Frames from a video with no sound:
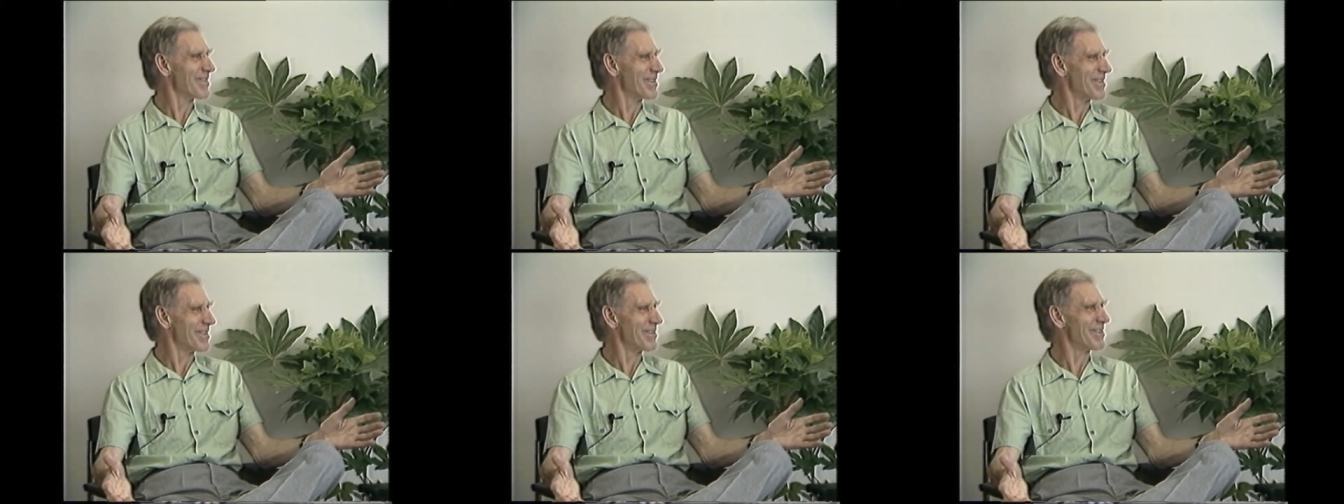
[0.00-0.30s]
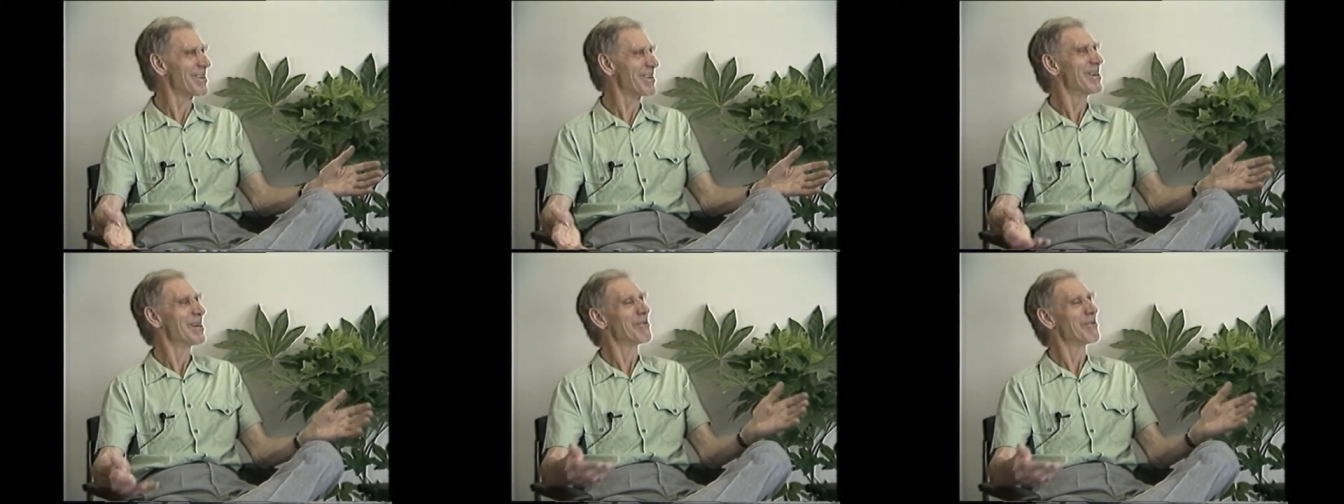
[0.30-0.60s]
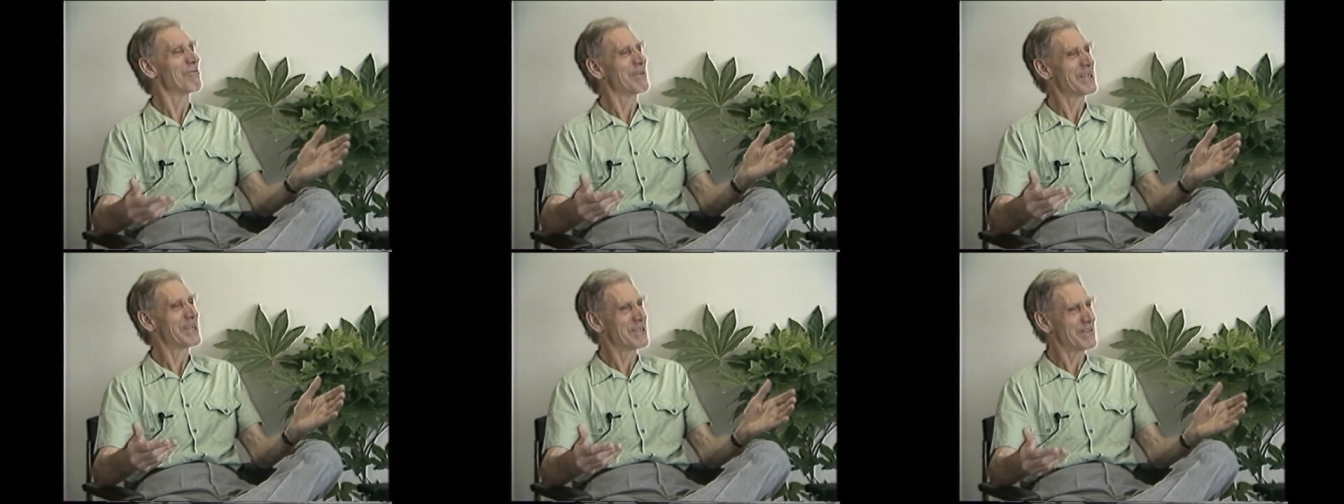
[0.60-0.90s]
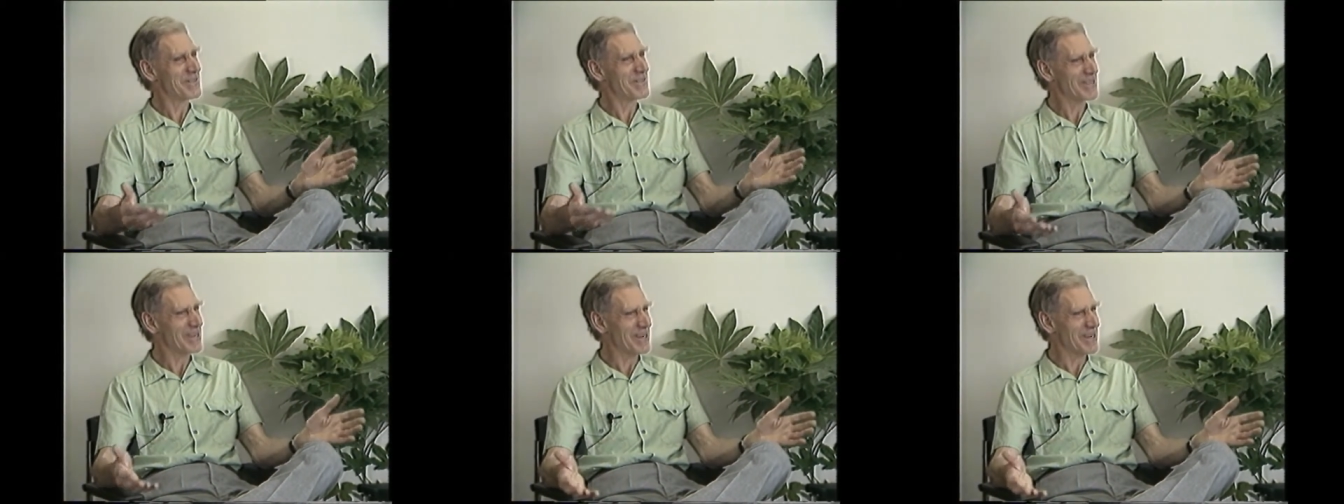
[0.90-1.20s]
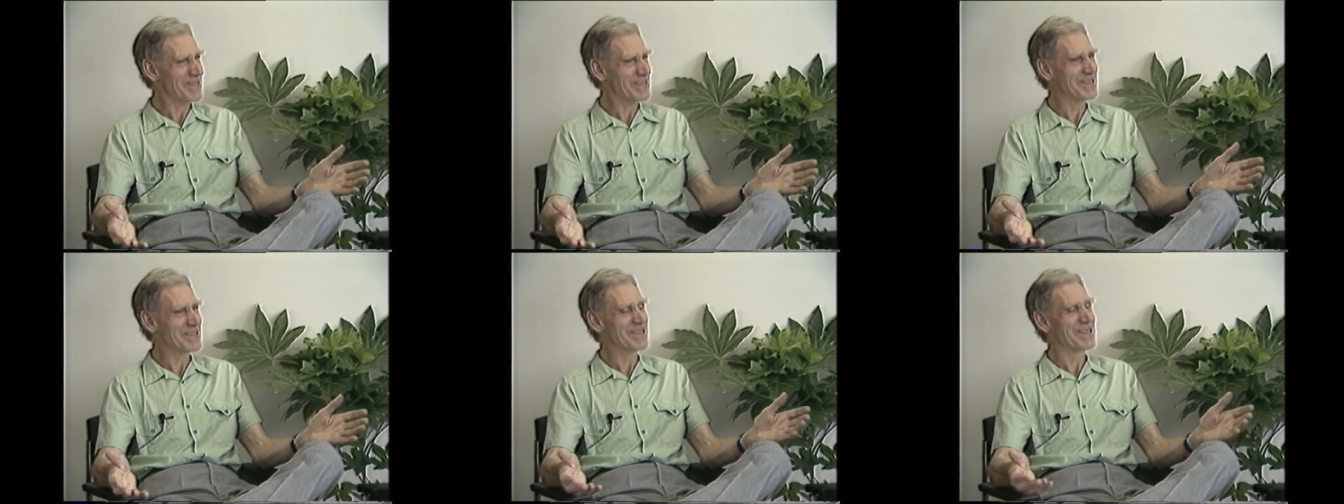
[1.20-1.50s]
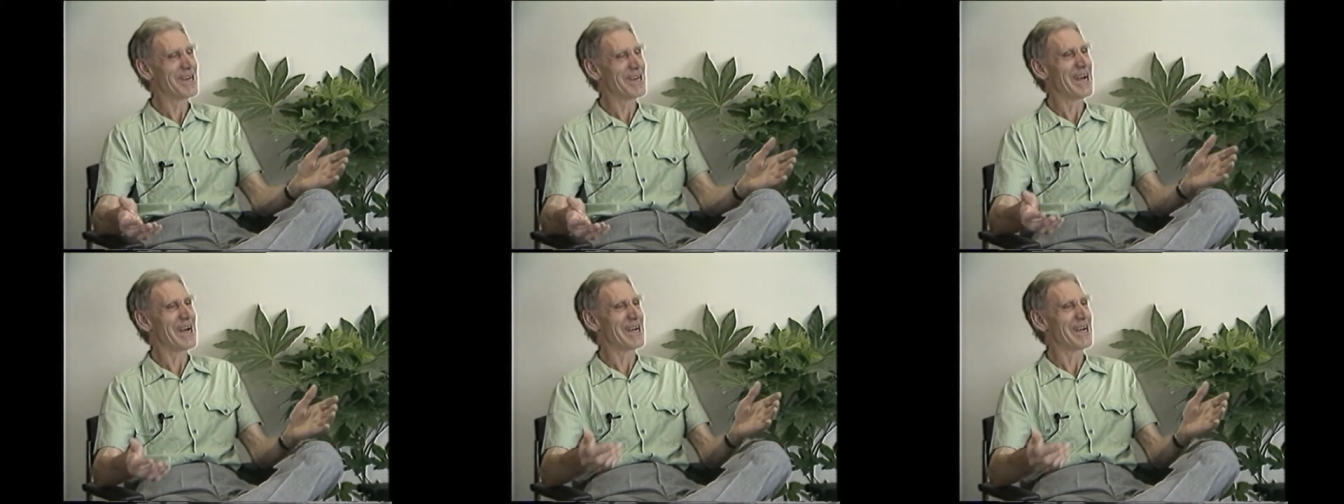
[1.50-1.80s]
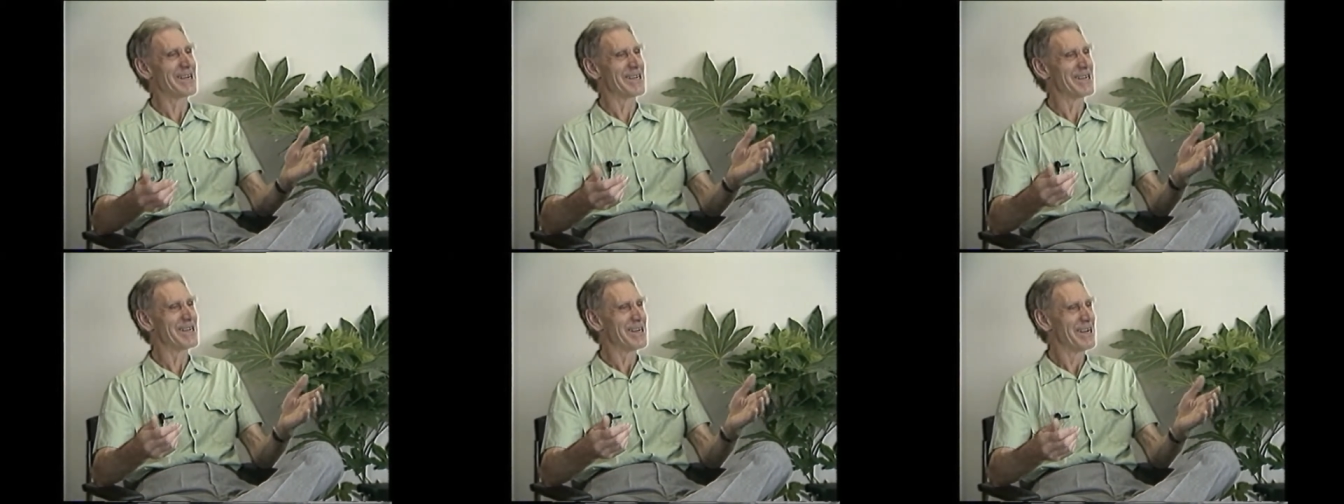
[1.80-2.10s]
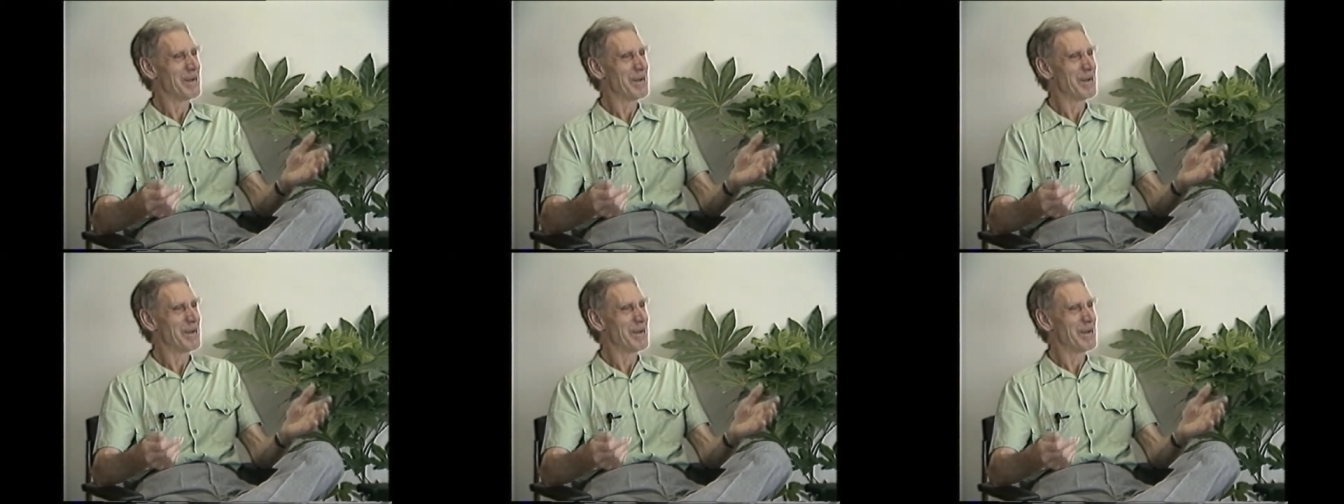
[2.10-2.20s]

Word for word: And we discuss it, and